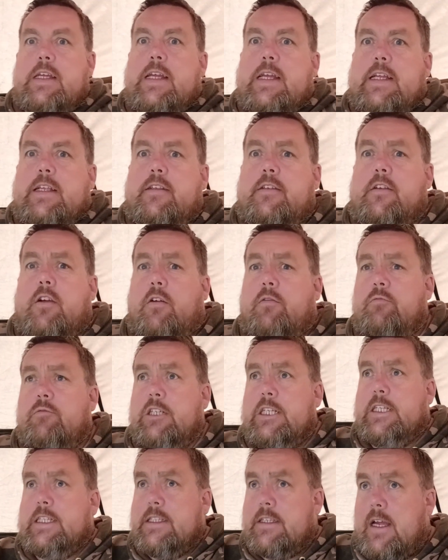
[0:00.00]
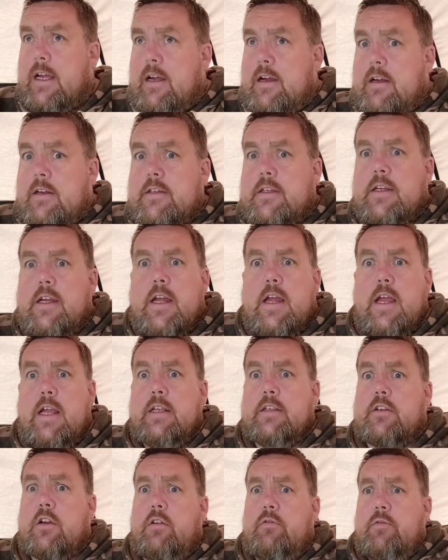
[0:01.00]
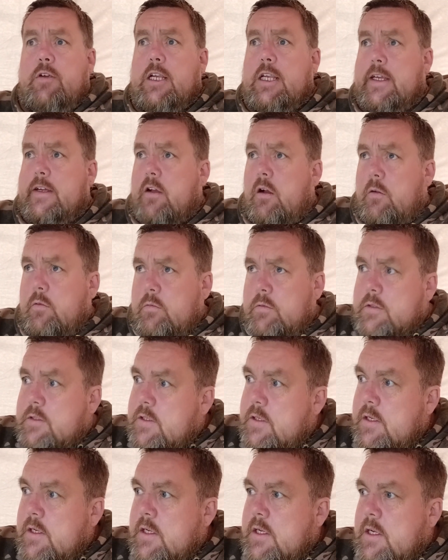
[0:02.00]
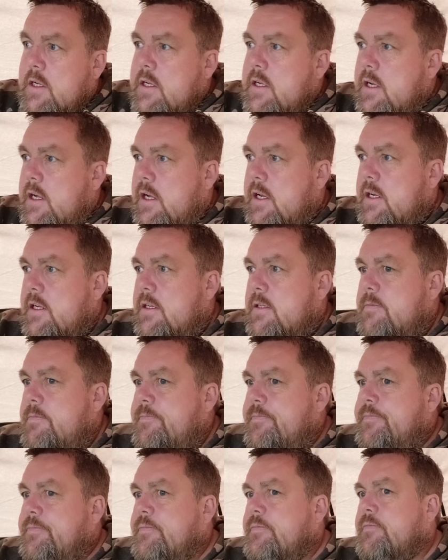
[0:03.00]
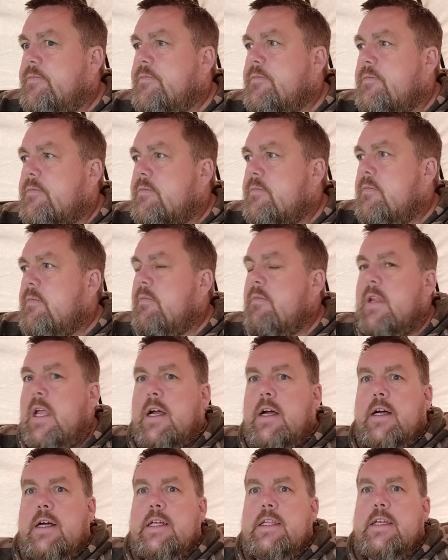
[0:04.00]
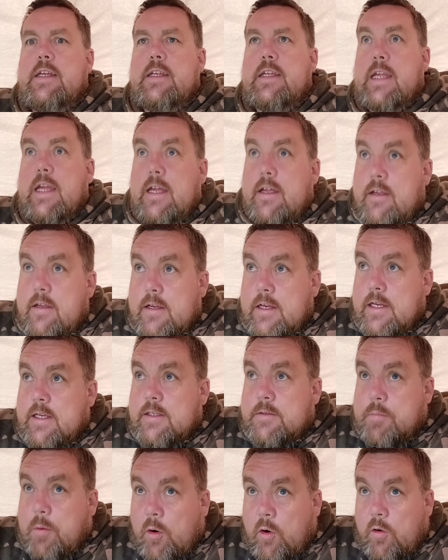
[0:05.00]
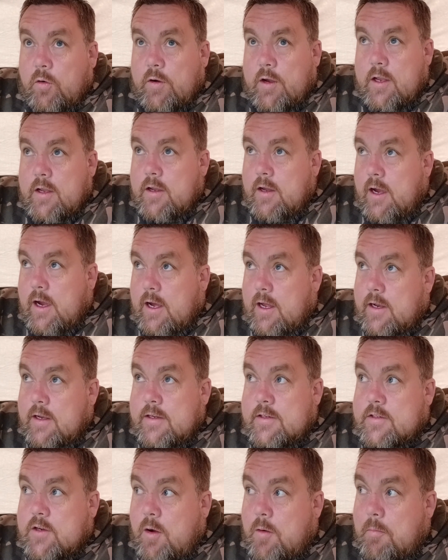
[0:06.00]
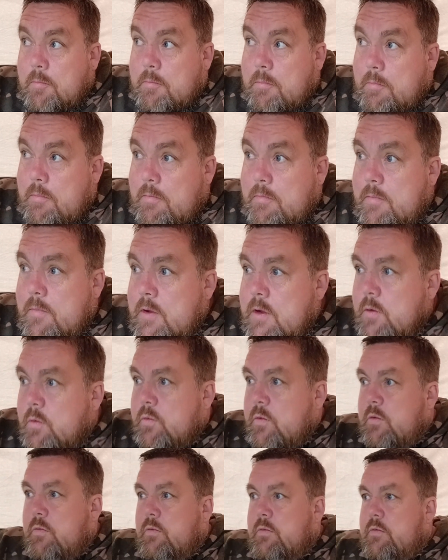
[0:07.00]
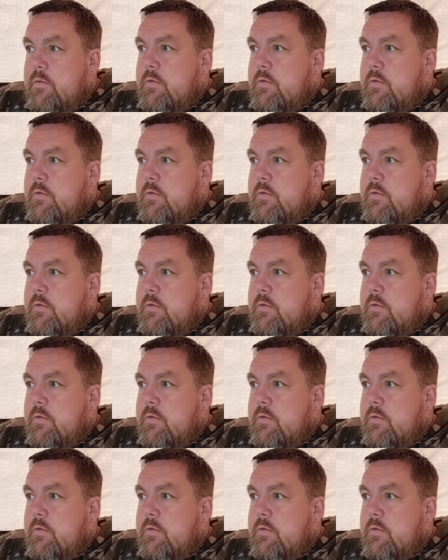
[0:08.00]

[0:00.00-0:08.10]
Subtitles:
It's gone really dark. It's gone really cold. Yeah, it's pouring and it's gone. Ooh.